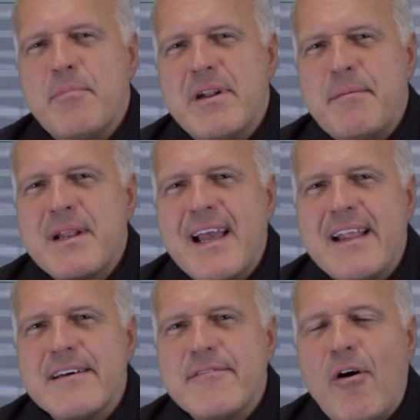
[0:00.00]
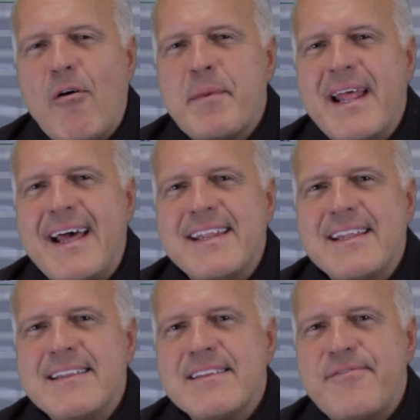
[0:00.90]
But I've been kind of homing on
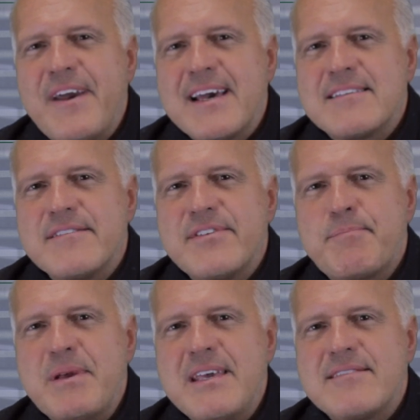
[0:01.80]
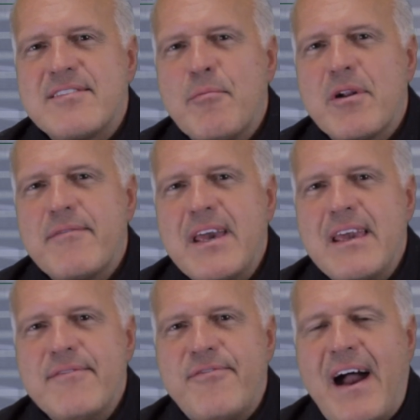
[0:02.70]
in the fact of it being somewhat of
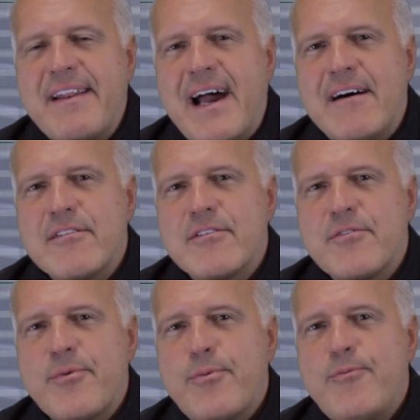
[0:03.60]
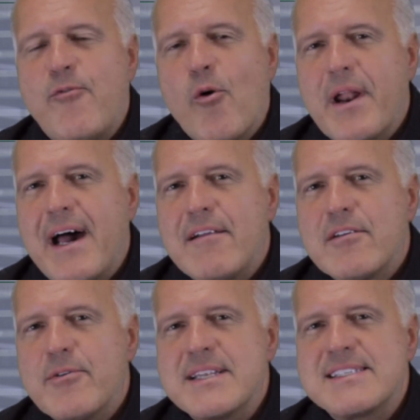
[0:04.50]
a $5,
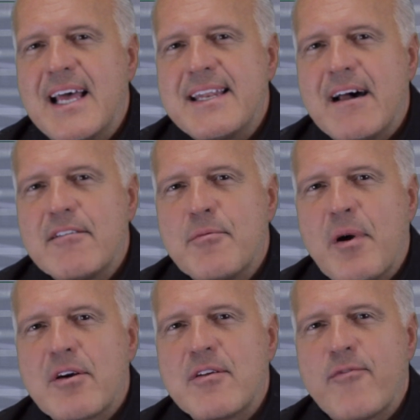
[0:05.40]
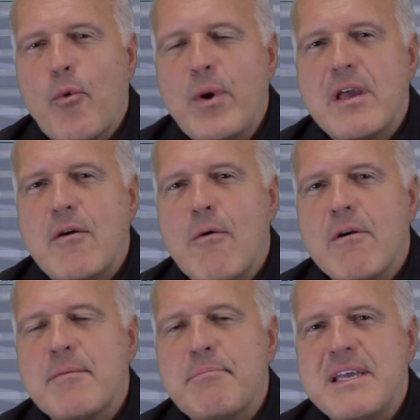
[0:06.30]
$4, and $10 market for wheat,
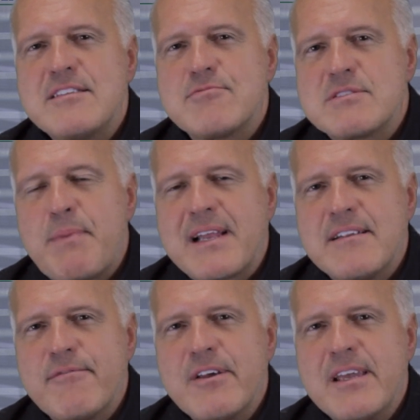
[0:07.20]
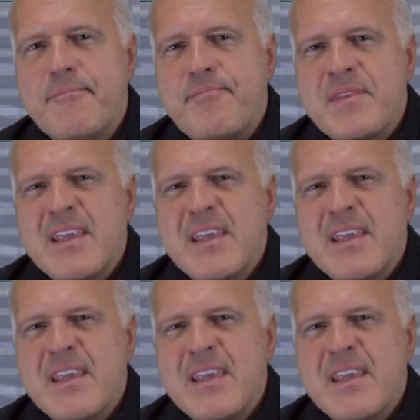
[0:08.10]
corn, and beans respectively.